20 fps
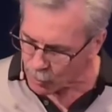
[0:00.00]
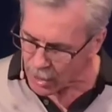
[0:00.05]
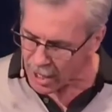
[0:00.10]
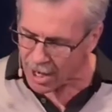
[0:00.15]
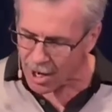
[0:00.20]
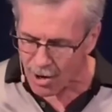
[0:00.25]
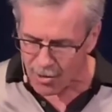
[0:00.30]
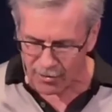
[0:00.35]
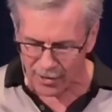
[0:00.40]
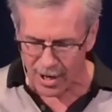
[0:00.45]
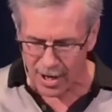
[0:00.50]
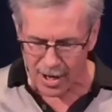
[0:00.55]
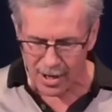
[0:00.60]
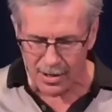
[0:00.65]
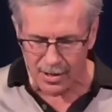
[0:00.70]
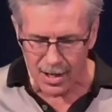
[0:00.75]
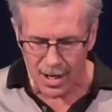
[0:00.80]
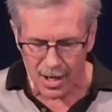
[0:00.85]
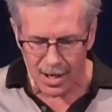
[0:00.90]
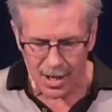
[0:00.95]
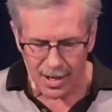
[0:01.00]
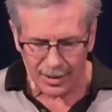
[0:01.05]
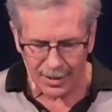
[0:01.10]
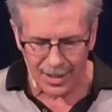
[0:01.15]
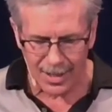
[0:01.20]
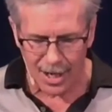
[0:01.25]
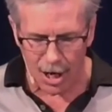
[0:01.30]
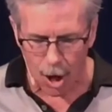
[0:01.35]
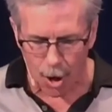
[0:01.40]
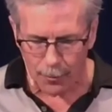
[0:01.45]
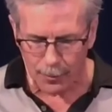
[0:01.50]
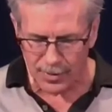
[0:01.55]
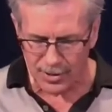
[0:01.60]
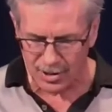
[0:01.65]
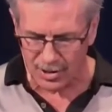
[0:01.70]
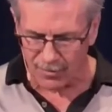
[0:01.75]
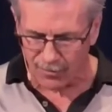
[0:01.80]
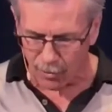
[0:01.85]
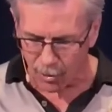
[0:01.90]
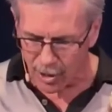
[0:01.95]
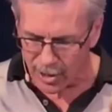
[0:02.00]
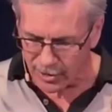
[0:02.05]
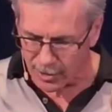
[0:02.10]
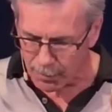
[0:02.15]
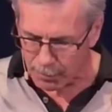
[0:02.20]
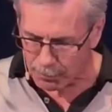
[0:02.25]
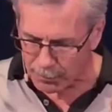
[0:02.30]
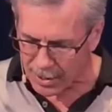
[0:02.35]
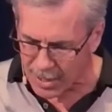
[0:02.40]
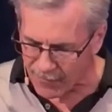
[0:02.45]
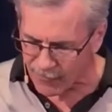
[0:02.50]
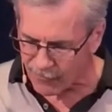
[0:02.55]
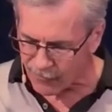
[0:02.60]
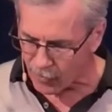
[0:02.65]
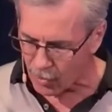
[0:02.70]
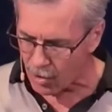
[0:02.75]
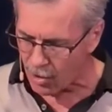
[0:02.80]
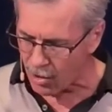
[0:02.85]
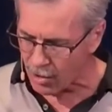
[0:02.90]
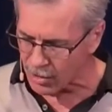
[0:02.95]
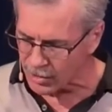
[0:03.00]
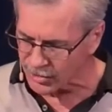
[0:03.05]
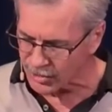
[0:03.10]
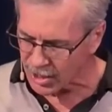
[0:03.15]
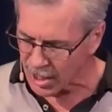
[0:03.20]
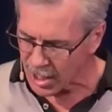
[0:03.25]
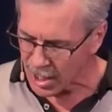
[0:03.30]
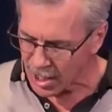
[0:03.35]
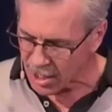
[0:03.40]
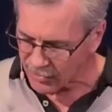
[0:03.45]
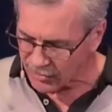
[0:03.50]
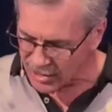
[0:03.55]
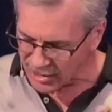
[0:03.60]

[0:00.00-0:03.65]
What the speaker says: Prayer then can help us avoid the pitfalls,